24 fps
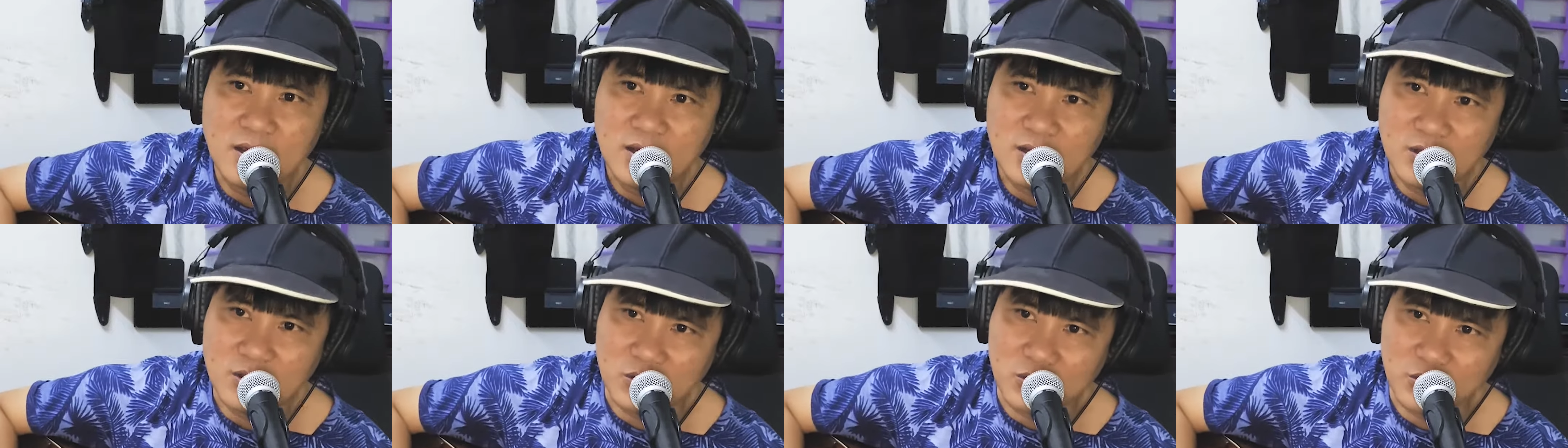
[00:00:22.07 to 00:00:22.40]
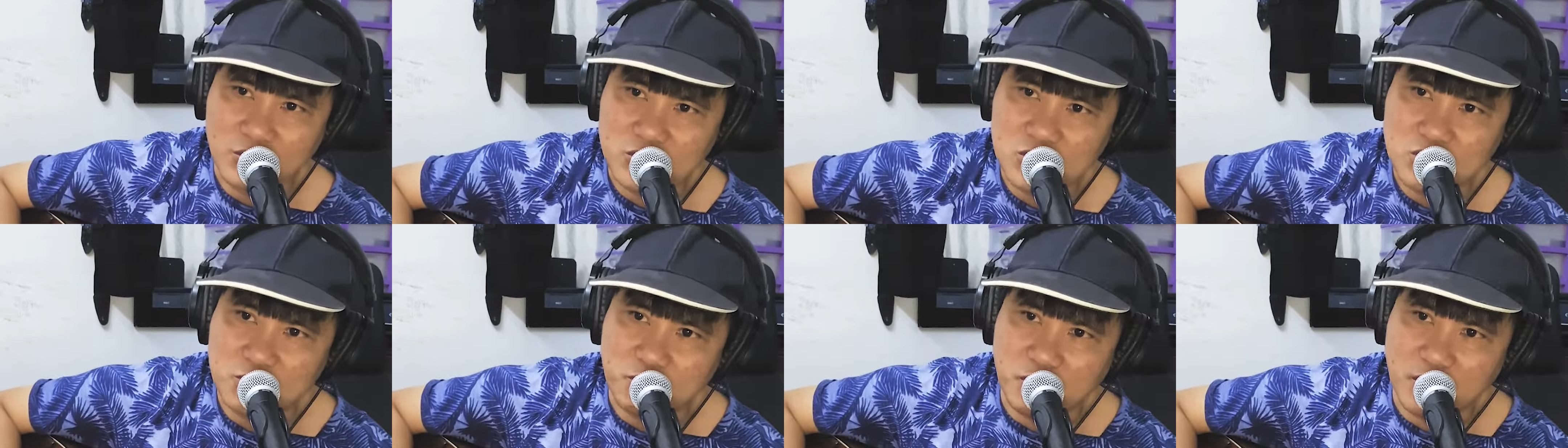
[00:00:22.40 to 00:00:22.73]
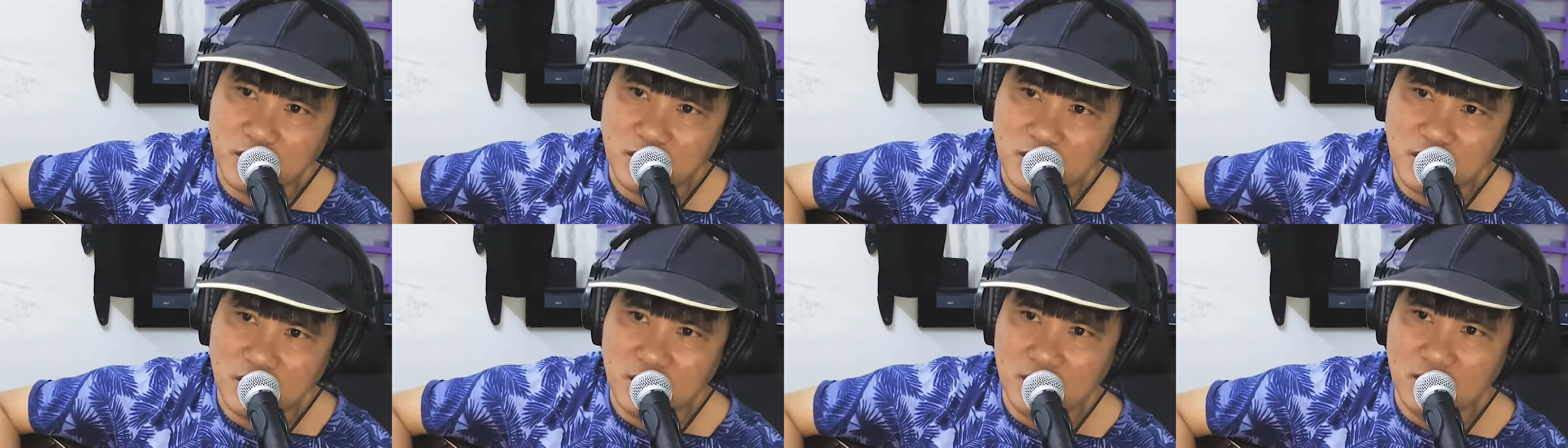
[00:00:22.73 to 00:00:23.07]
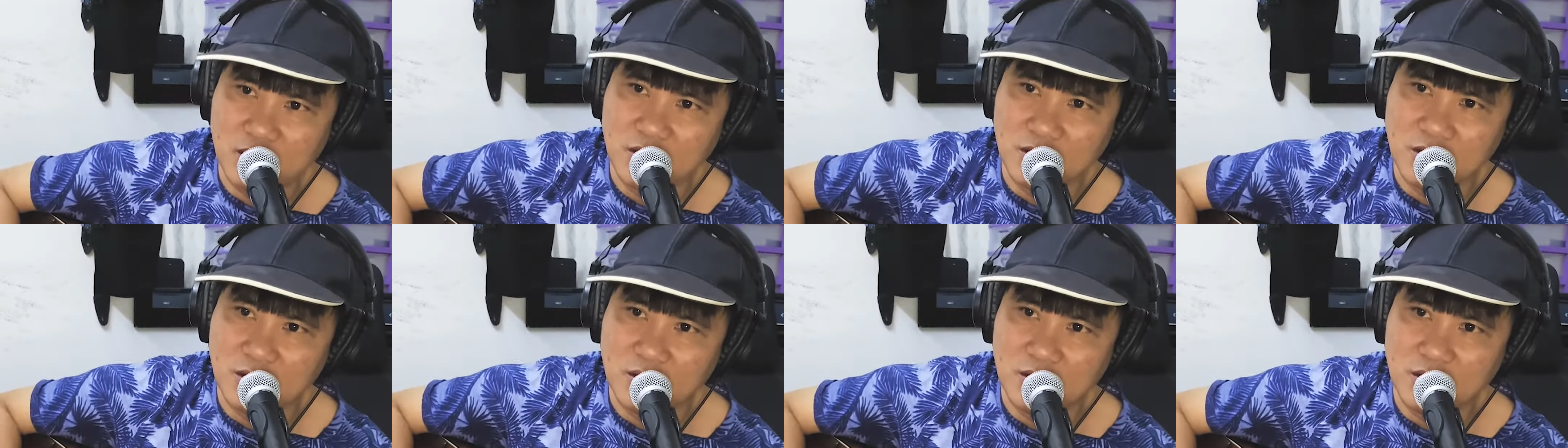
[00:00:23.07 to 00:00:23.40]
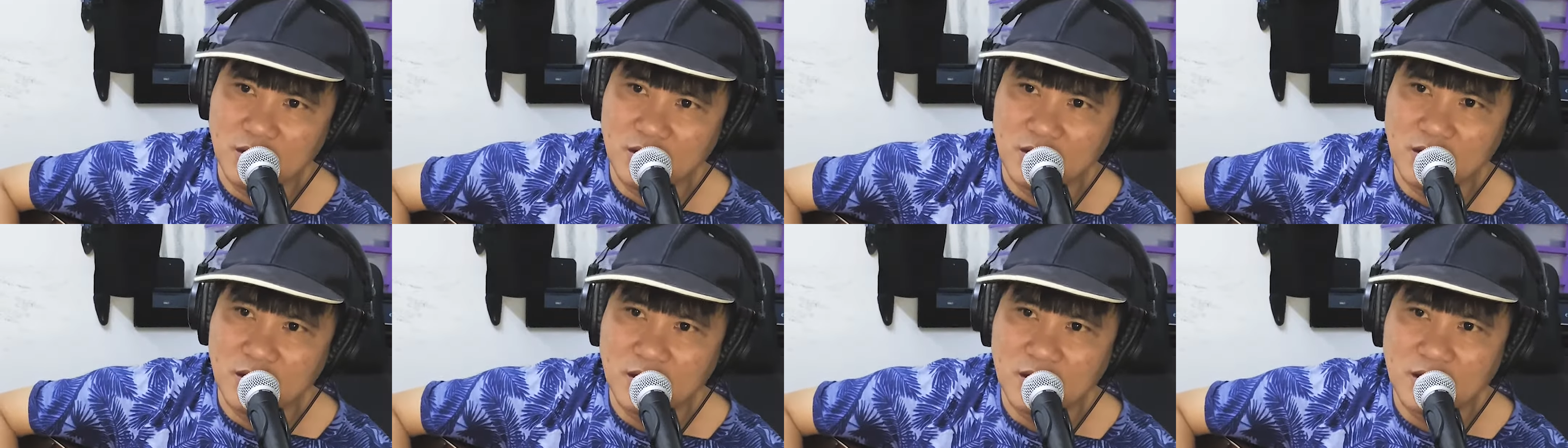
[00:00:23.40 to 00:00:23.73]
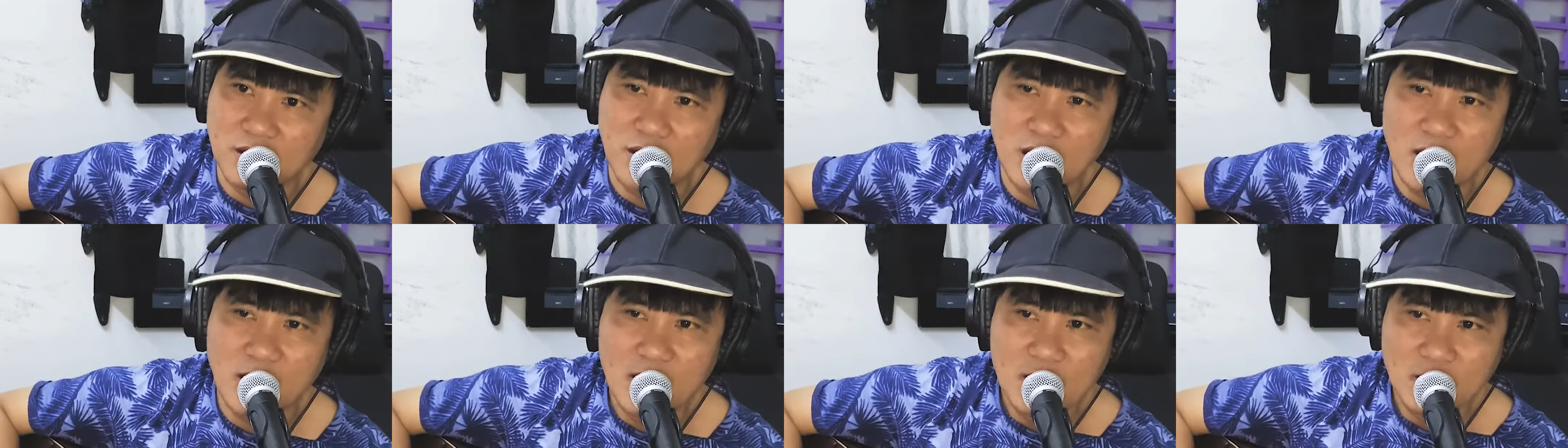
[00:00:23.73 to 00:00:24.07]
Don't
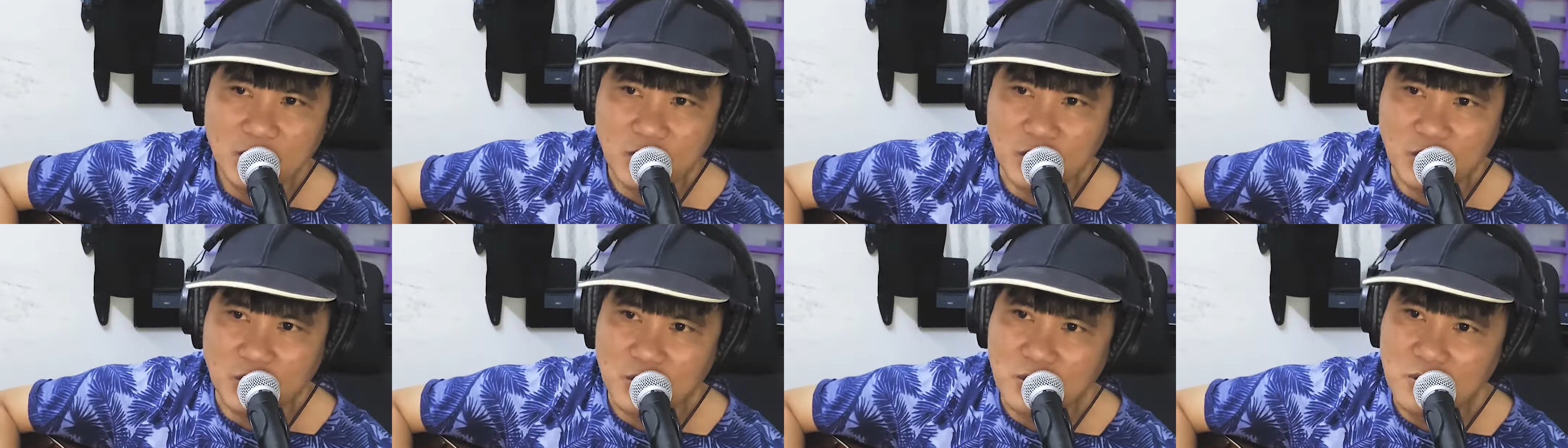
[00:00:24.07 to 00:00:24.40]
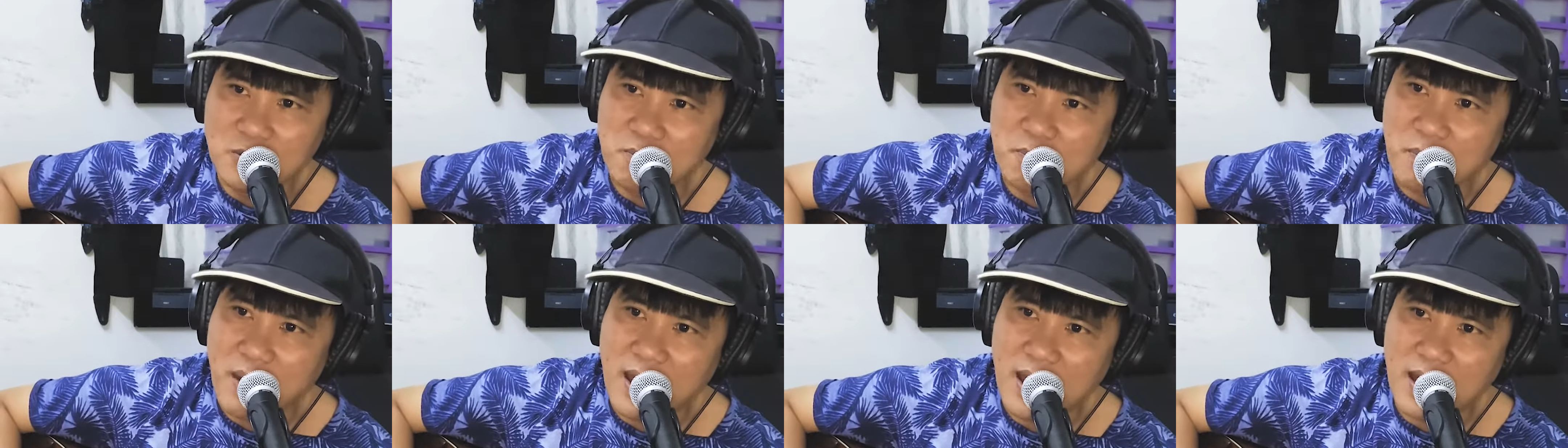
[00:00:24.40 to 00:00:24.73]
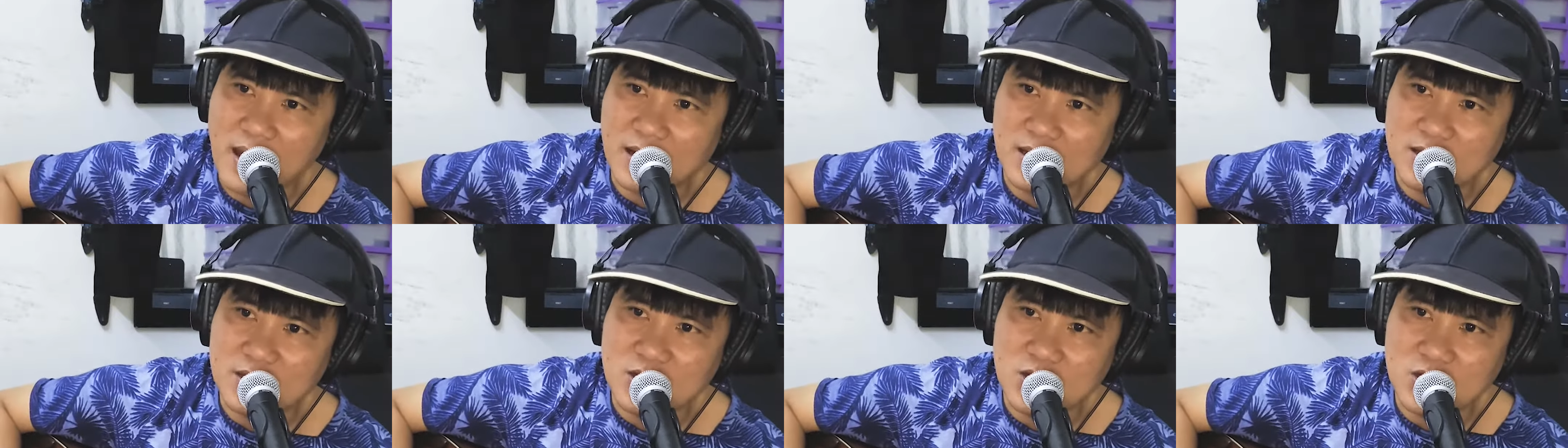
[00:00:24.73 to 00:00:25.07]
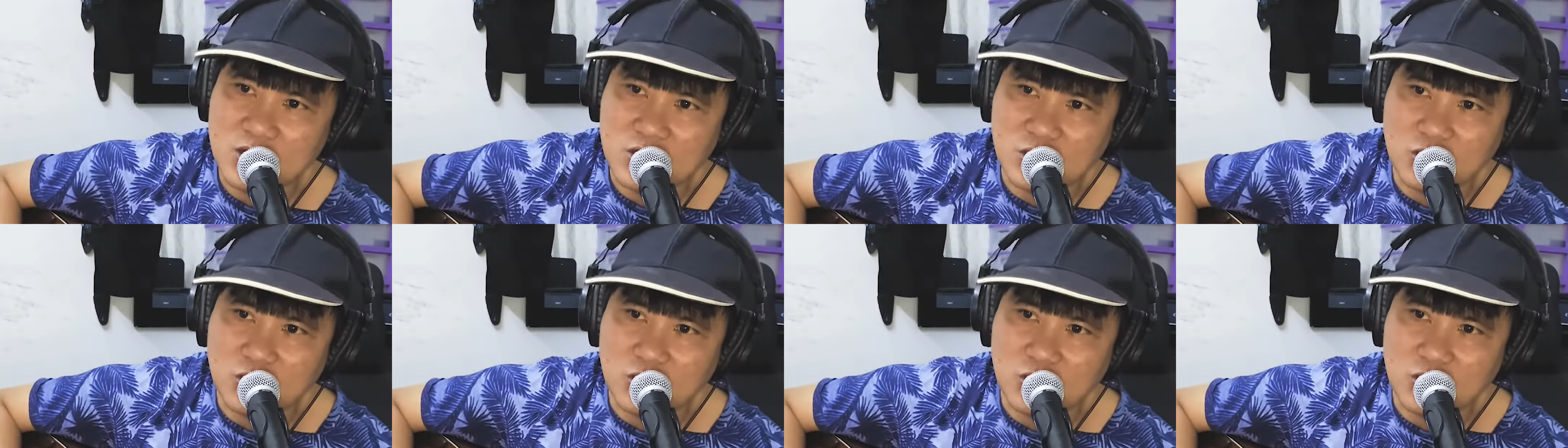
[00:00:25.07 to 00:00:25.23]
speak too much